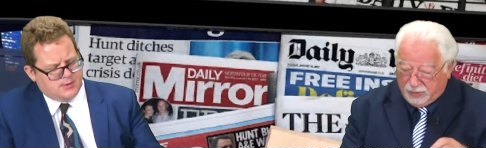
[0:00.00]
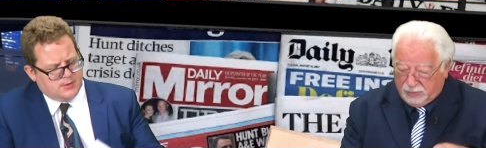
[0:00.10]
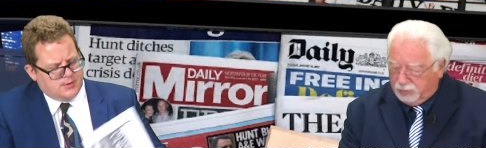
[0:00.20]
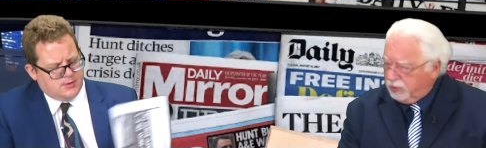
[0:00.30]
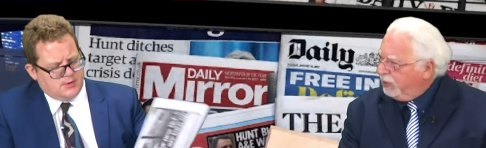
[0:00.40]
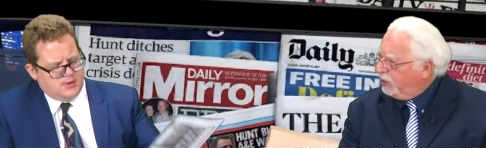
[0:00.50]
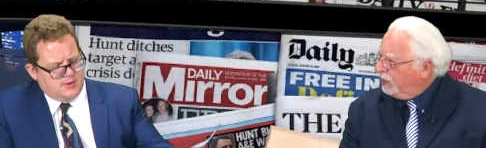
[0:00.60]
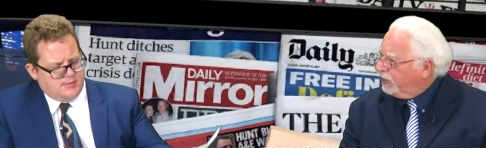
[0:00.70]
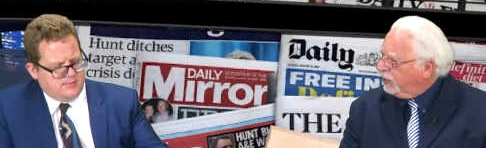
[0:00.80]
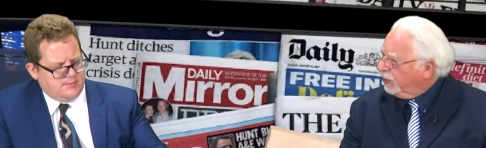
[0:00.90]
Speaker 1: There used to be
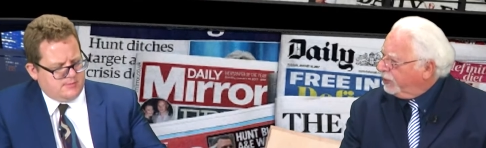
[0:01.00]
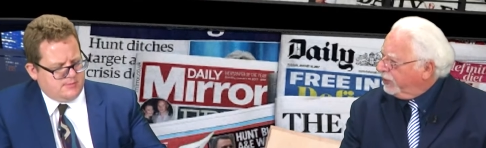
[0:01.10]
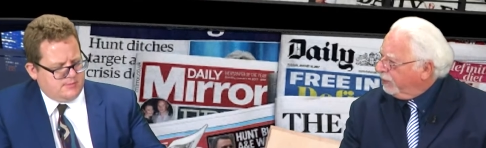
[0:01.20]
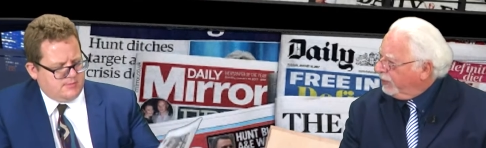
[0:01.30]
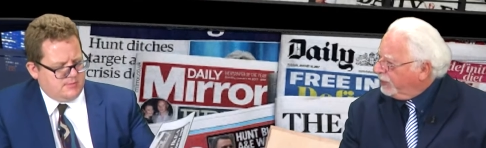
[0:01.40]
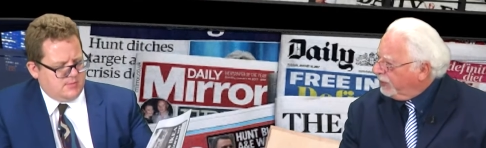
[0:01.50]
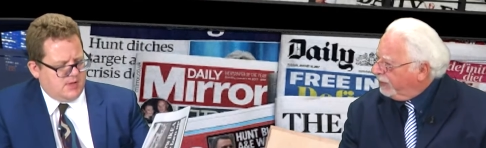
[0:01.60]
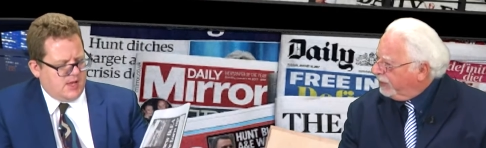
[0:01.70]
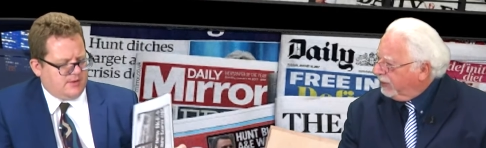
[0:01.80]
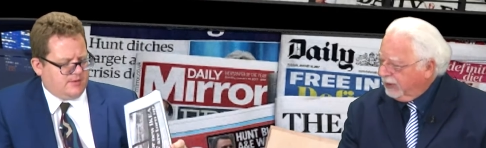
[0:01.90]
Chelsea College, didn't it, one time? They,
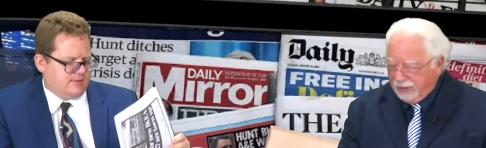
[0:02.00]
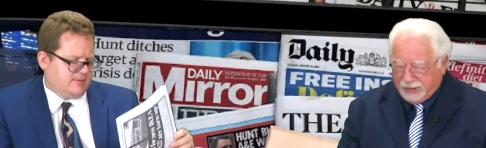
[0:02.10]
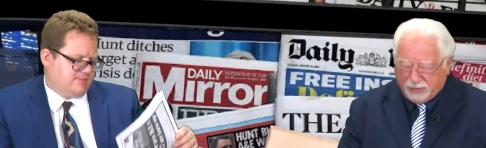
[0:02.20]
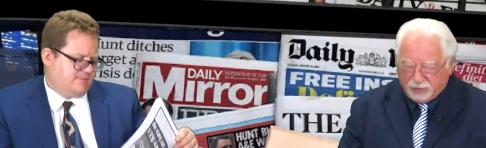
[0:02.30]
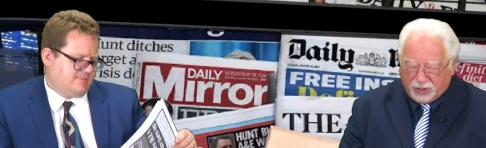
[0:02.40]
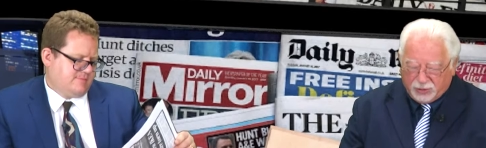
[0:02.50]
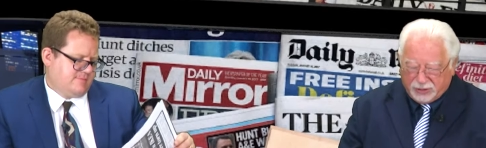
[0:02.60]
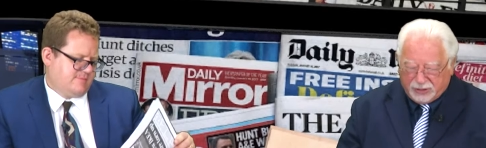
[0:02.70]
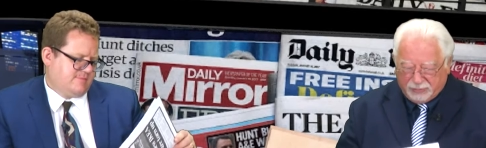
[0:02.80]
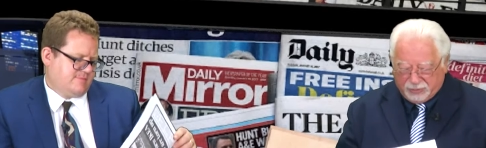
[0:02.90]
yes. They keep changing
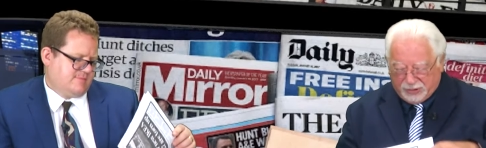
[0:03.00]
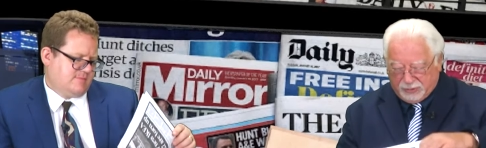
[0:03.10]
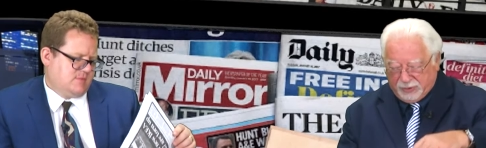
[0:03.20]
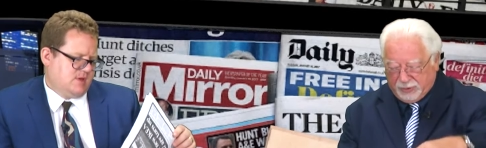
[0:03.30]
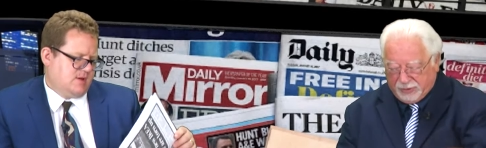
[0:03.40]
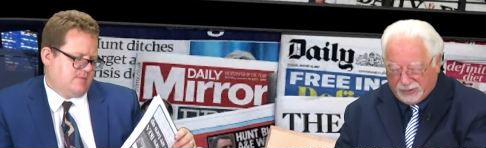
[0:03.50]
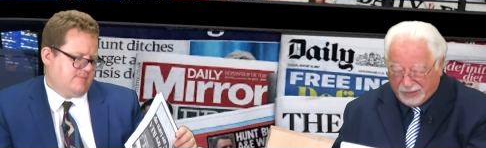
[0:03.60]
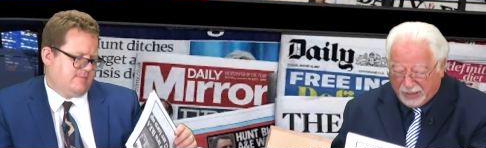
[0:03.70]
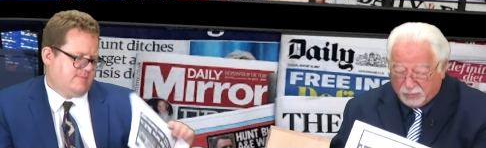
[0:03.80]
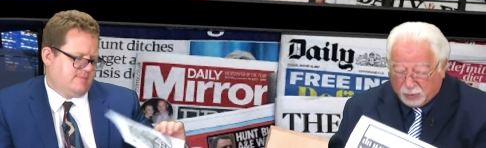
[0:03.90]
names, these, these yeah. places.
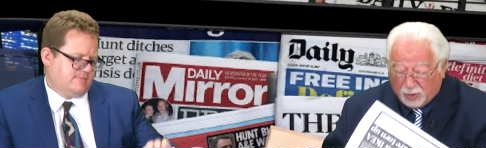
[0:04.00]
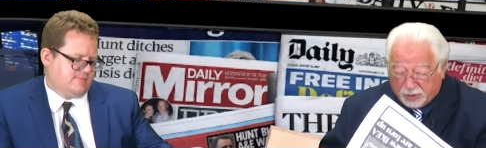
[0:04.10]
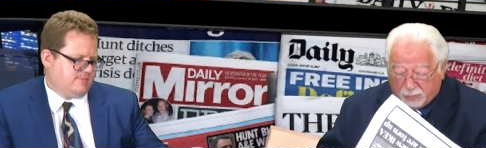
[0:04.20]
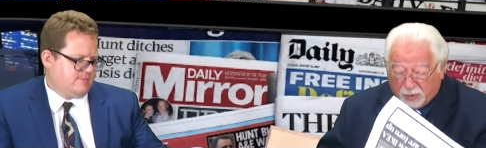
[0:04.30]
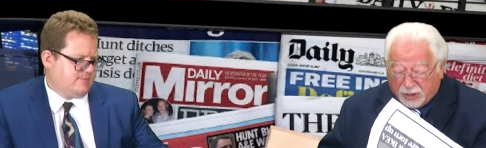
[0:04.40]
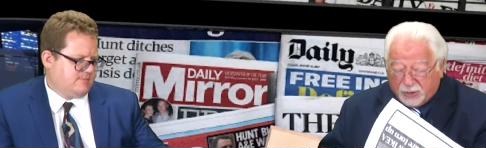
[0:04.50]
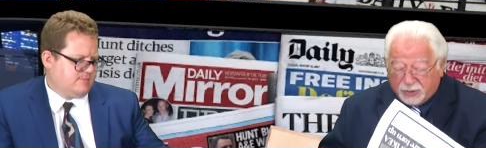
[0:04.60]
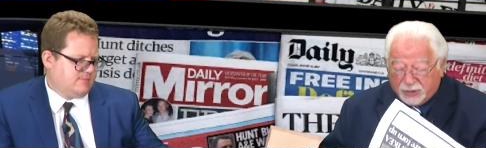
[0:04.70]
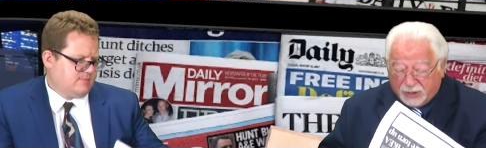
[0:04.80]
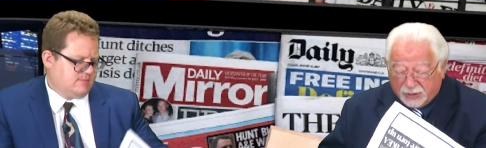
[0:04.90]
But what, what goes
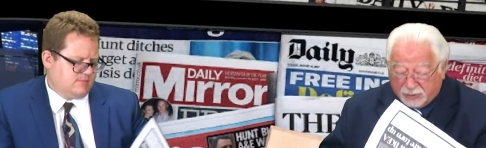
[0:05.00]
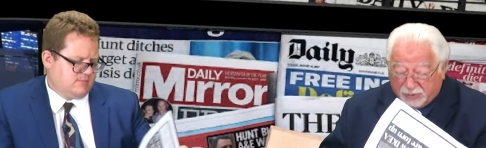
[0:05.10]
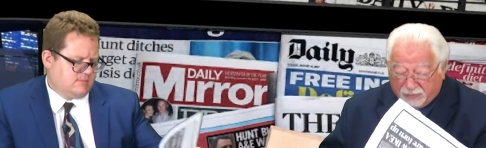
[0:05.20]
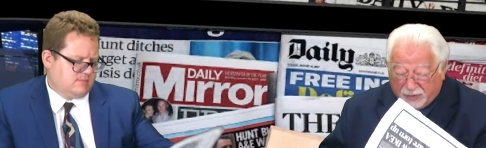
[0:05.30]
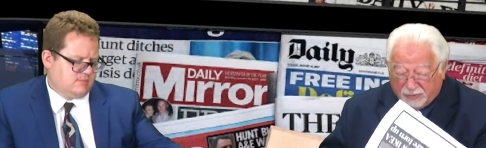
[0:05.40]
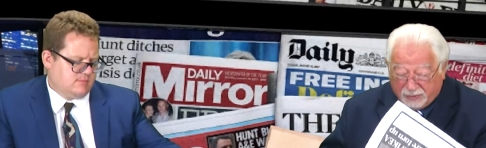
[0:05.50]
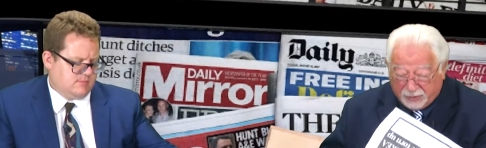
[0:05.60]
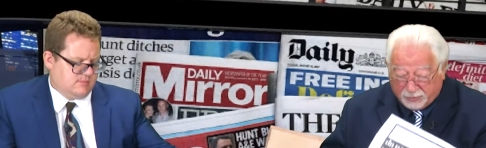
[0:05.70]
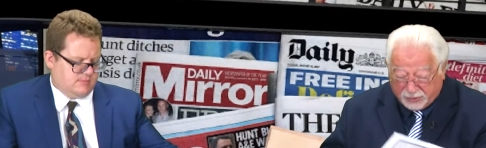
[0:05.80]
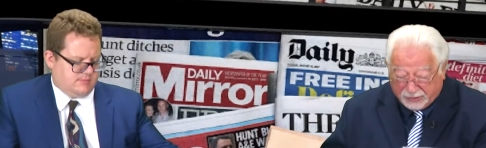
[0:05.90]
in there is going to be very, very
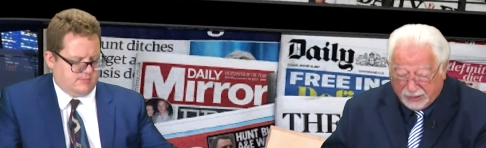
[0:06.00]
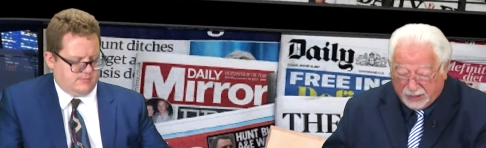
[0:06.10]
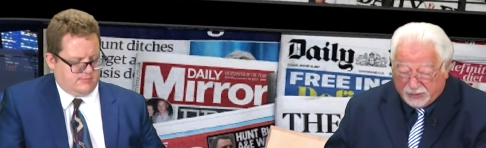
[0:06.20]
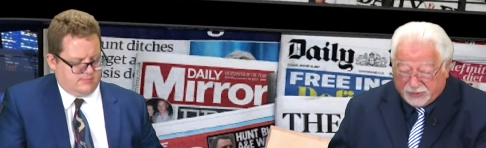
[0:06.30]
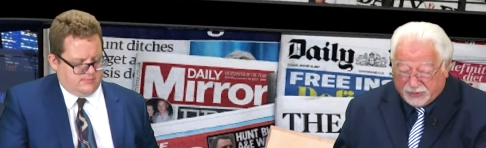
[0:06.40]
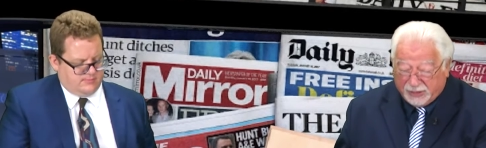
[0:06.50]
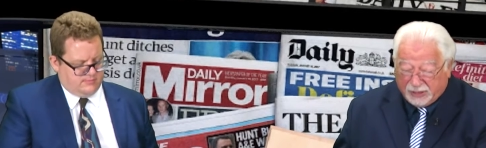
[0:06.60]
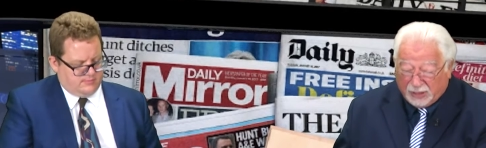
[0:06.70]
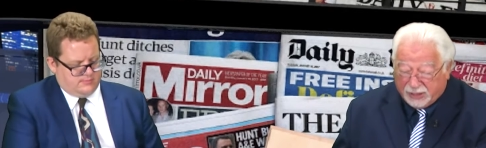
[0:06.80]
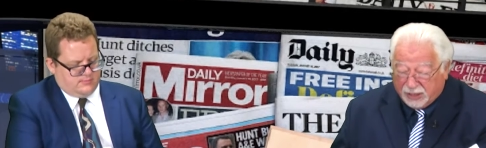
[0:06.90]
interesting. As they say,
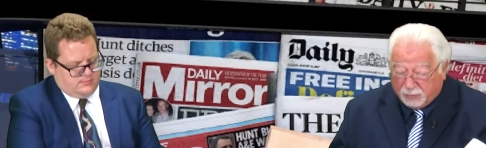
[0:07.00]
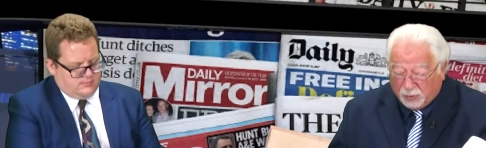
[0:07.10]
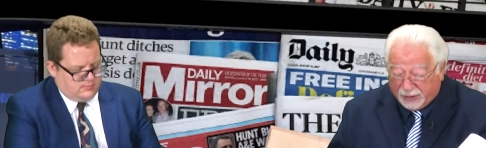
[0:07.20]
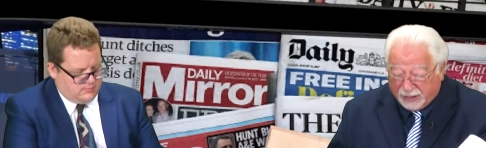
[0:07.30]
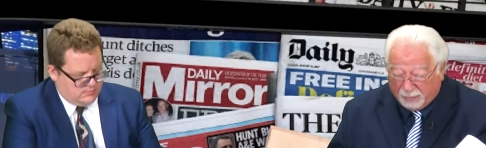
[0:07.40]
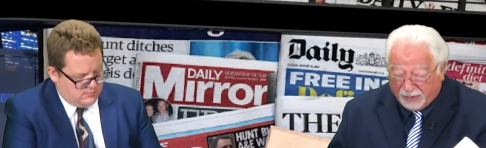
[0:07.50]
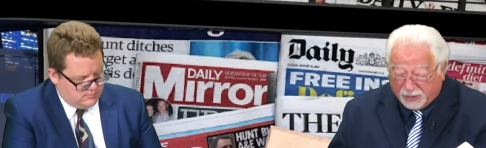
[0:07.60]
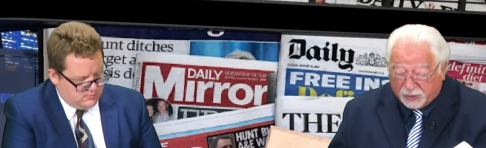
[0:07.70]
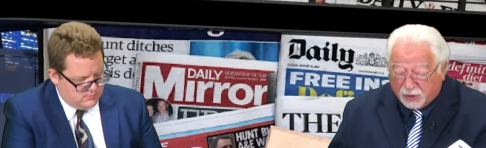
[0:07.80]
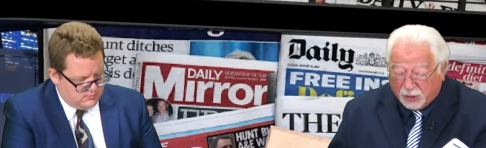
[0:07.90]
IKEA pulling out
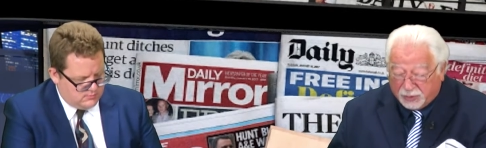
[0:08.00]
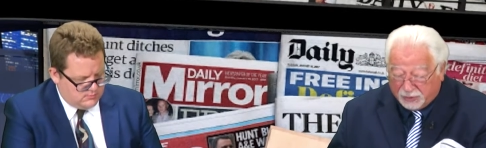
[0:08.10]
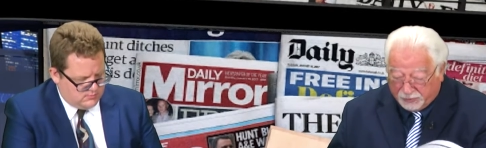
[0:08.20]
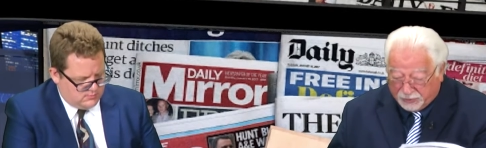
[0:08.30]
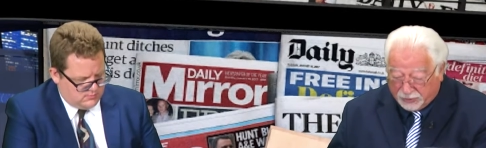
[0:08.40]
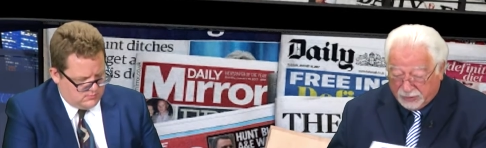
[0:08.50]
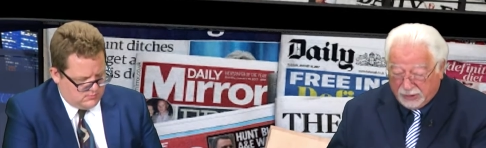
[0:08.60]
makes no difference